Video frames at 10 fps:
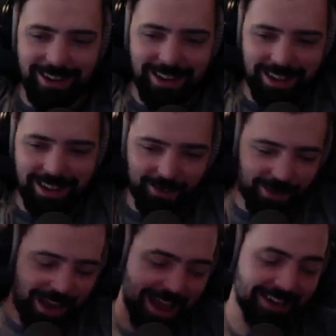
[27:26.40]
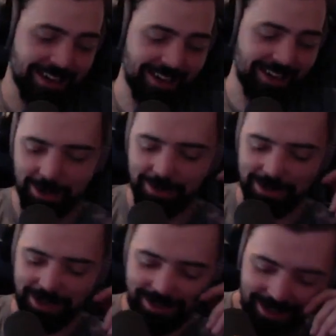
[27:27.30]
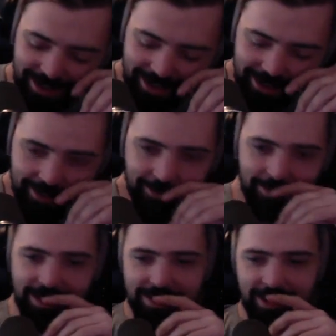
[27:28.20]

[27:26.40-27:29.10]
Like if I had it, I would use it. But